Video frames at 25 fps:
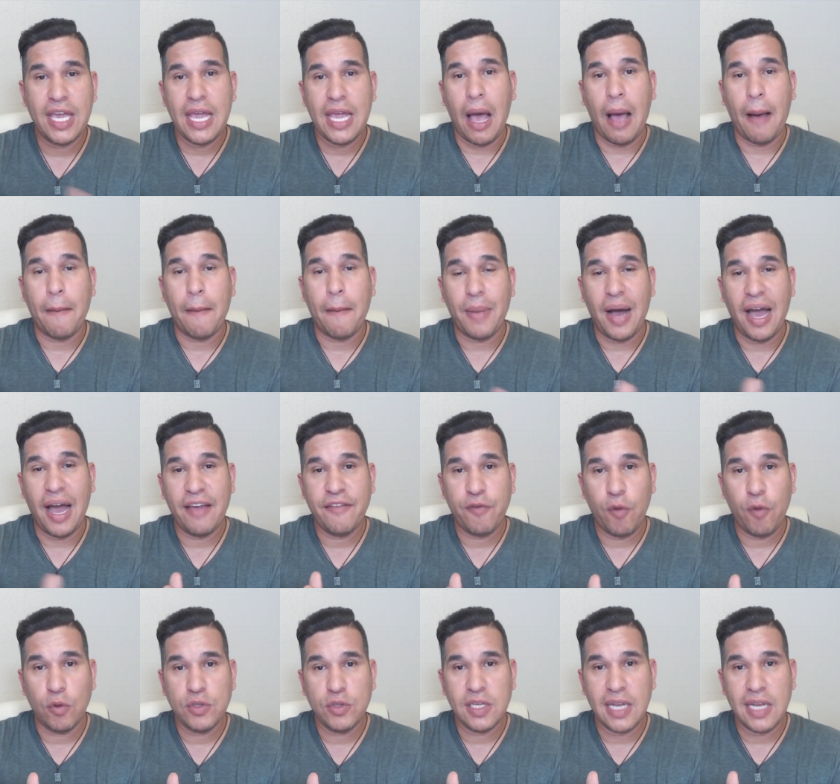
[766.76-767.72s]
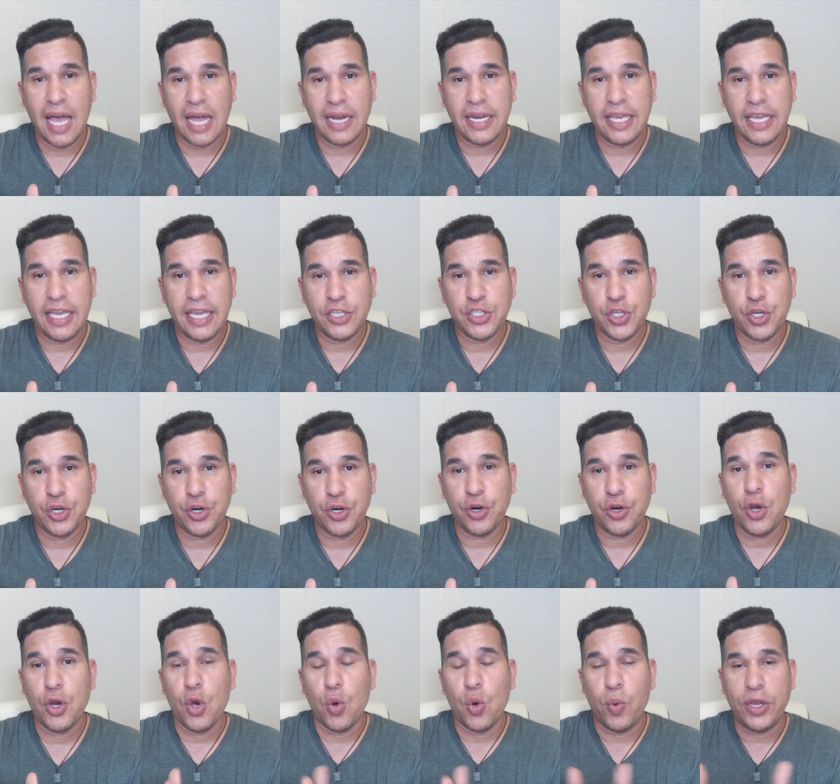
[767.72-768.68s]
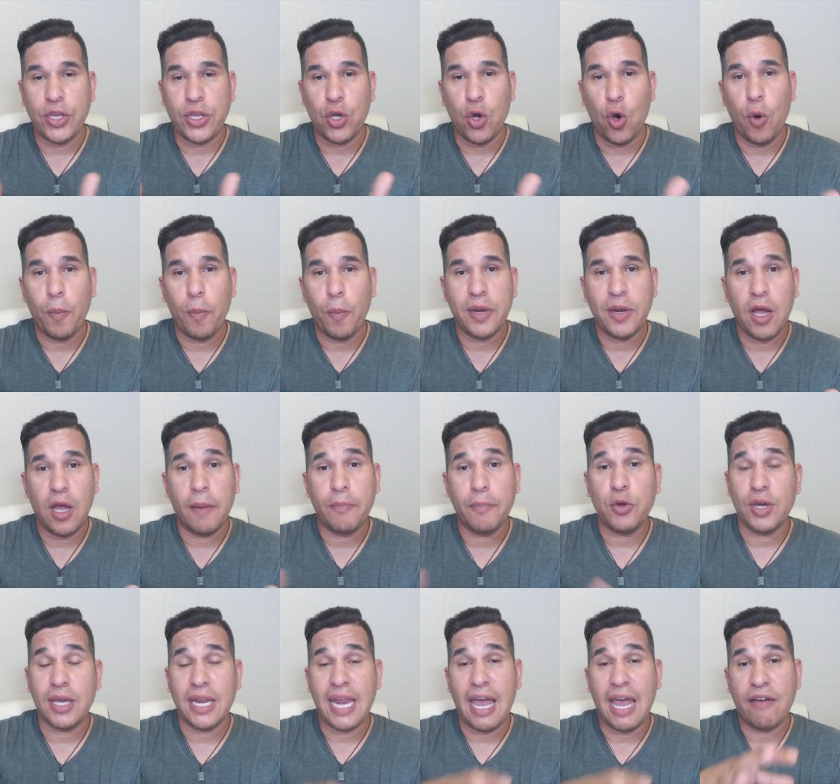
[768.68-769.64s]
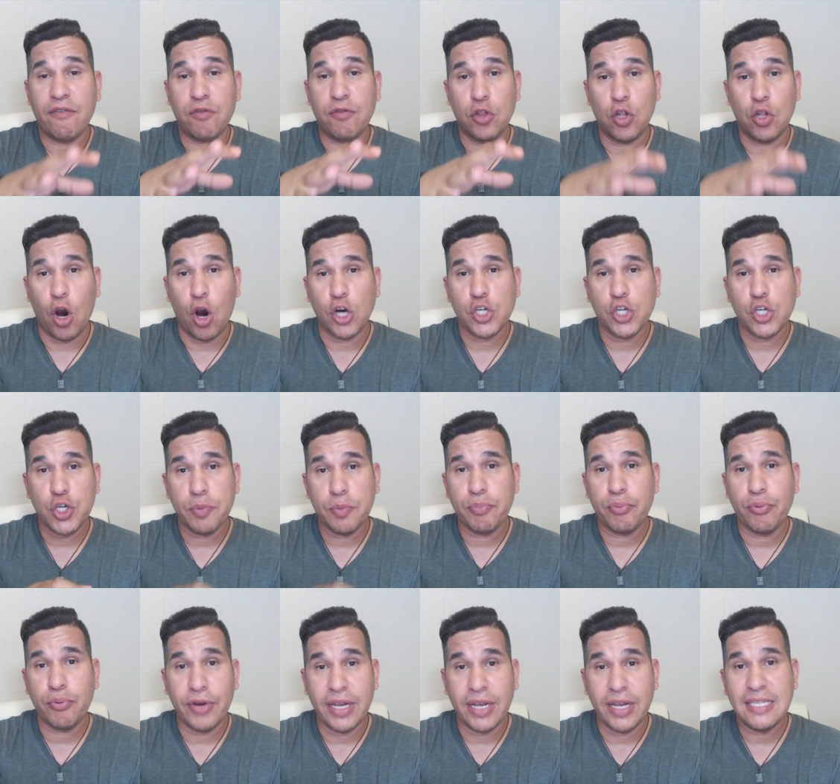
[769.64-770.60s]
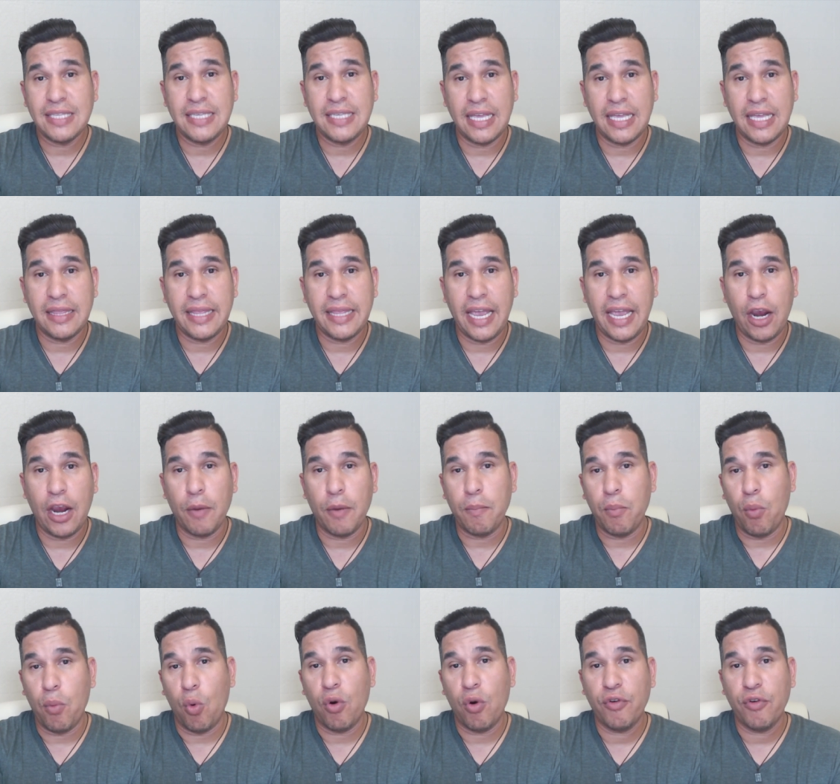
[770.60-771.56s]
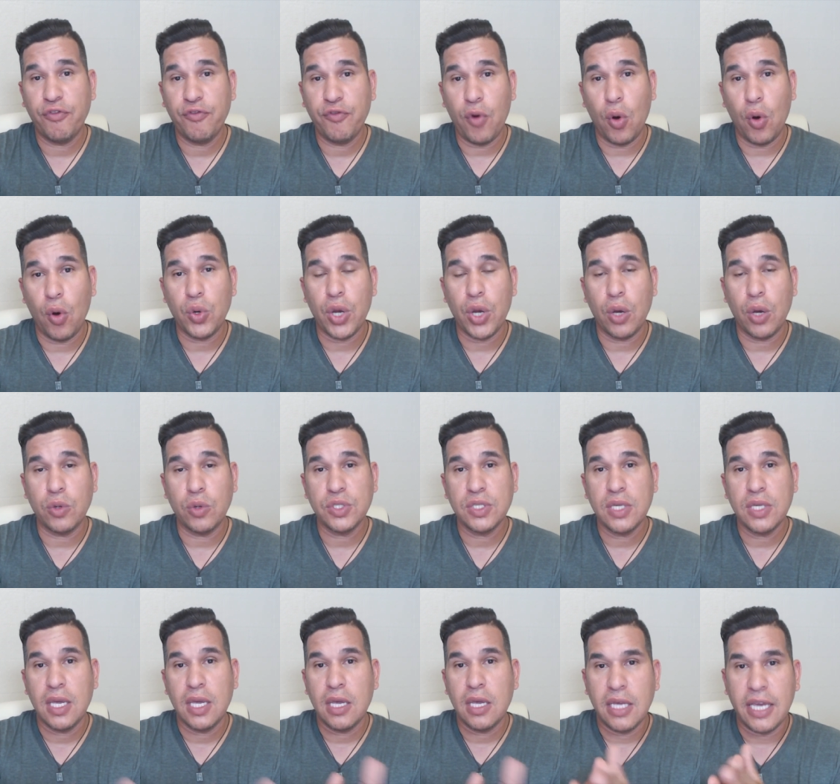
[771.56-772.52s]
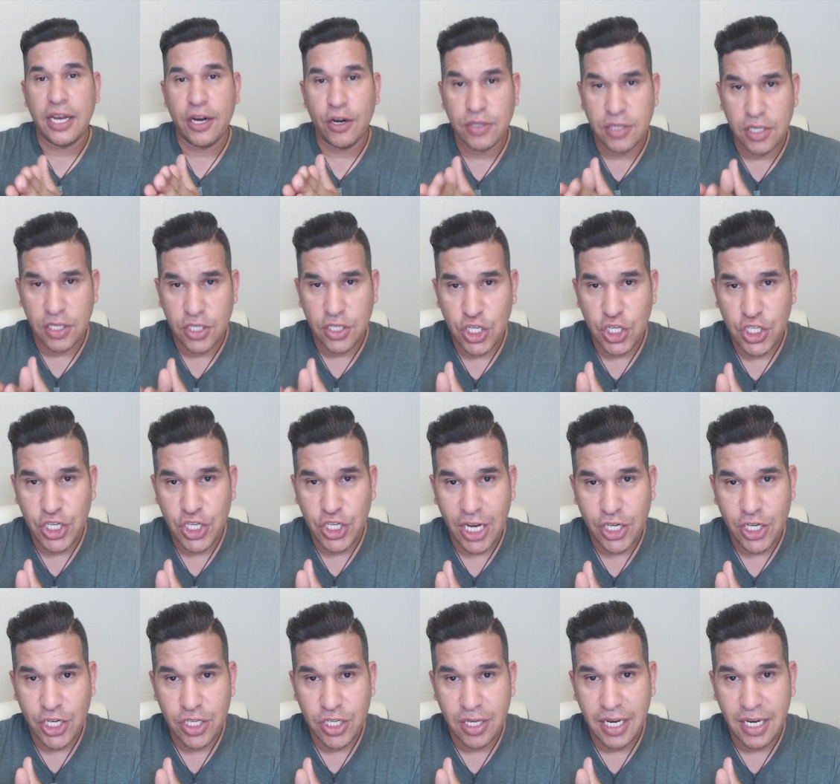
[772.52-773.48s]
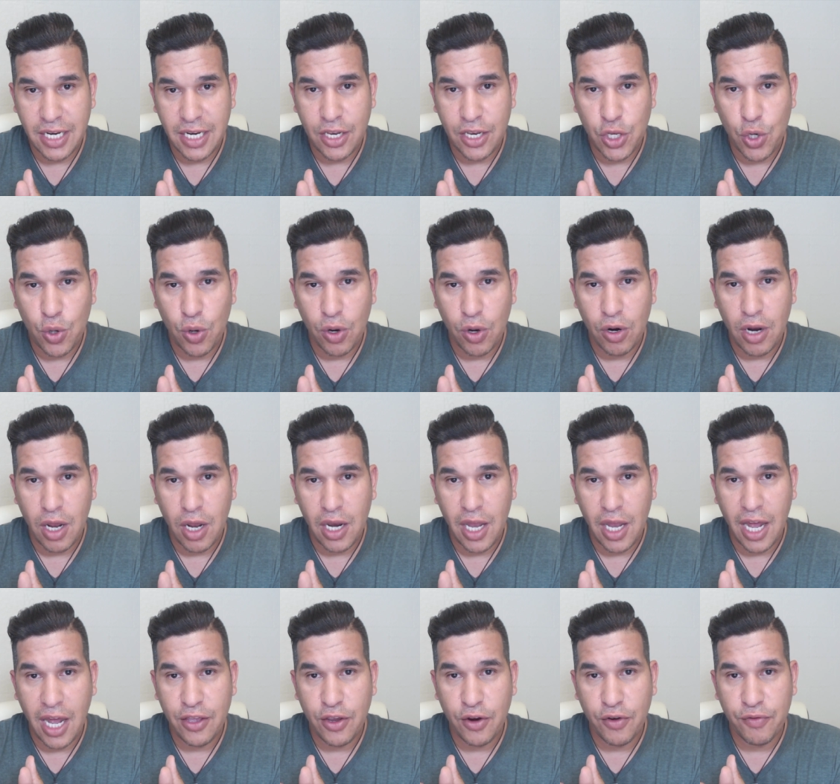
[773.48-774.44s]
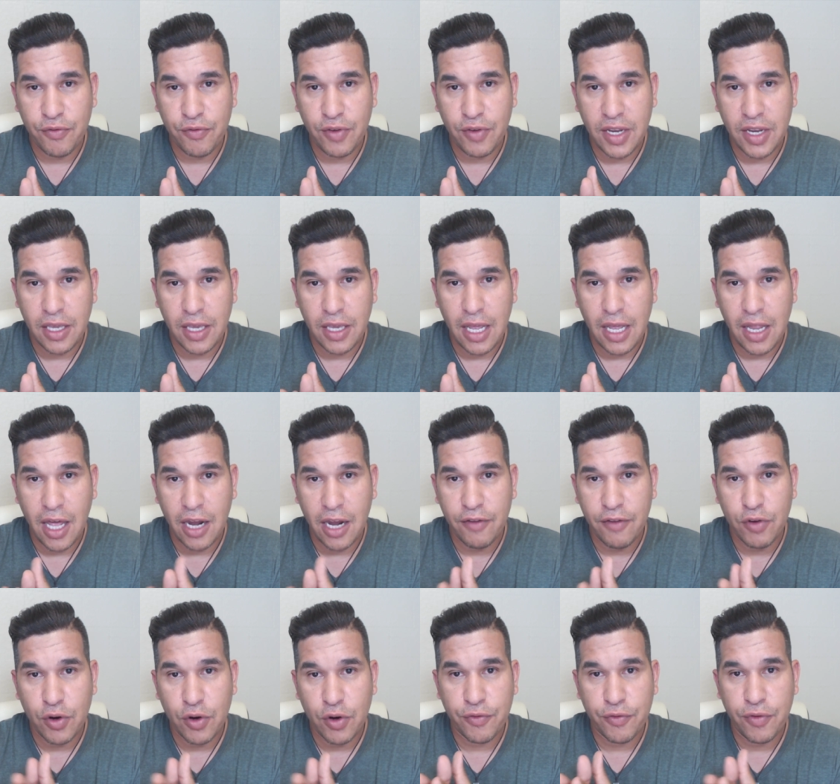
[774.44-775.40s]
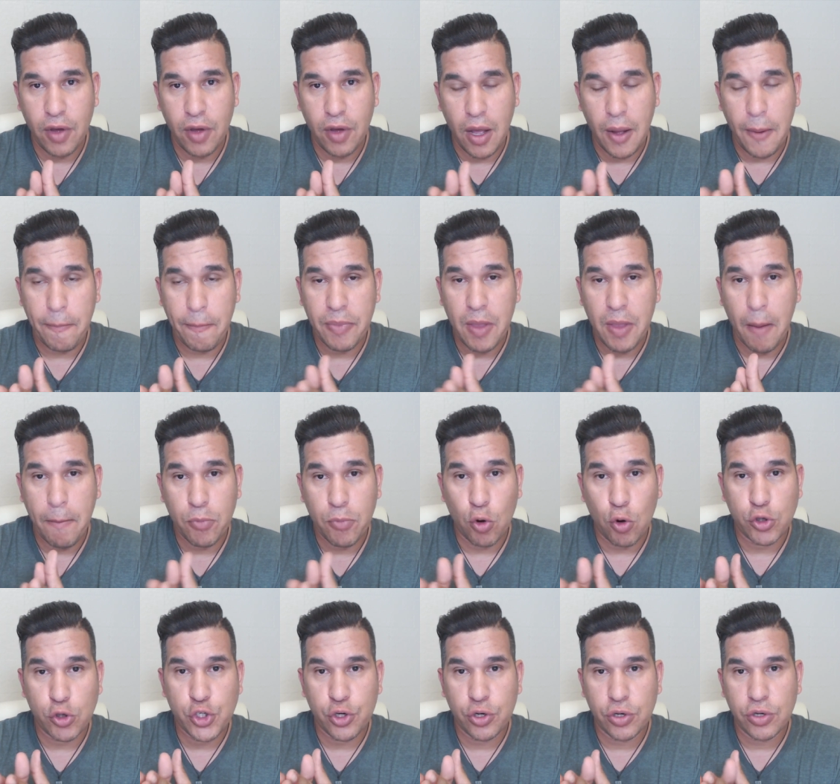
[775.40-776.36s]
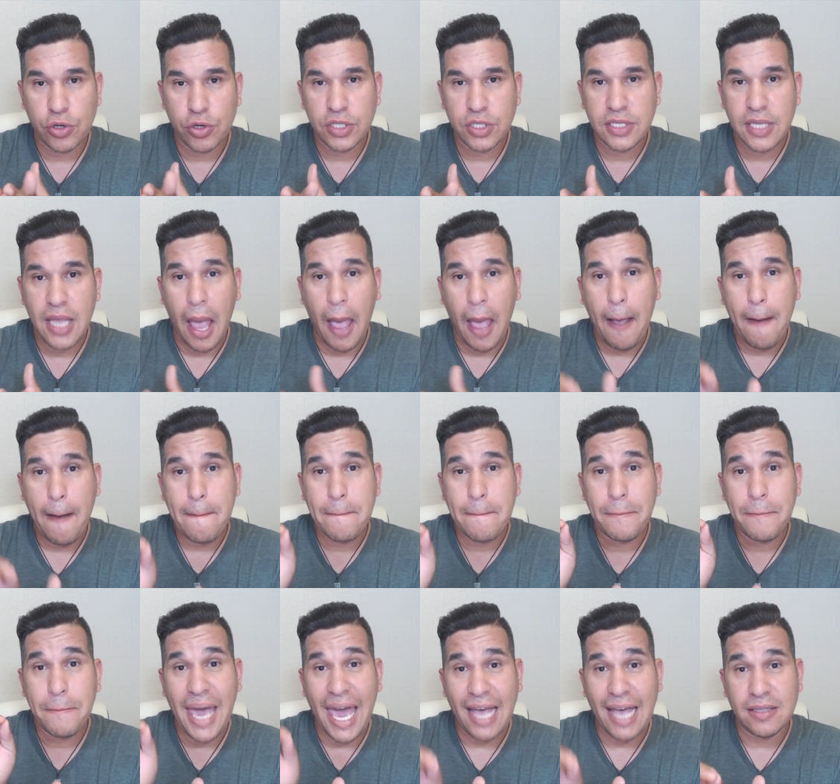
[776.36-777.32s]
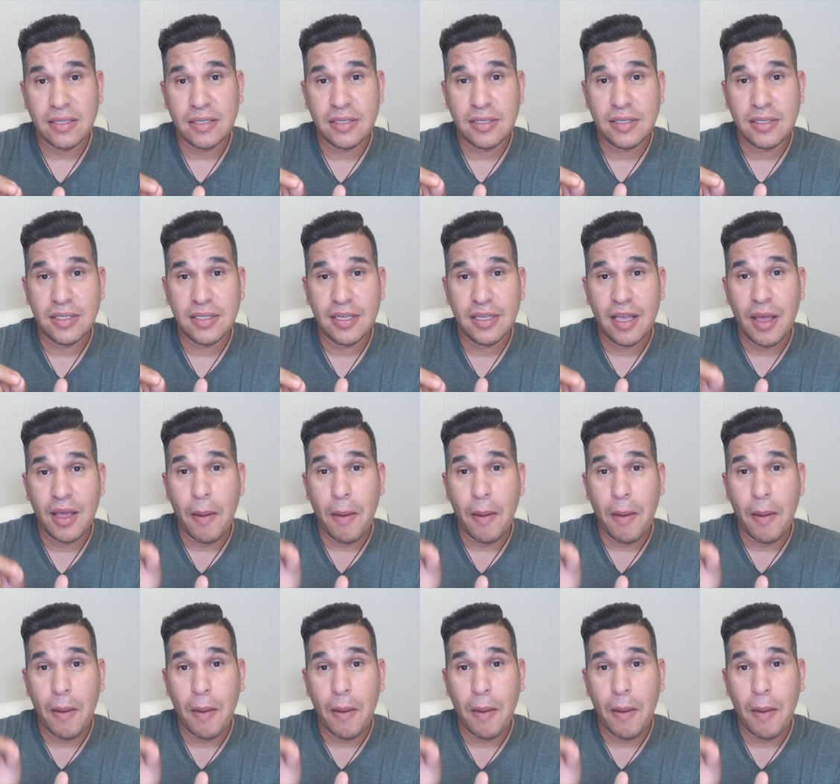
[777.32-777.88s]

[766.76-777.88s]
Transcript: A bifold's a lot easier. When you open up, you can have larger prints in there, more photos. Here's a suggestion in a lot of your brochures. Pets.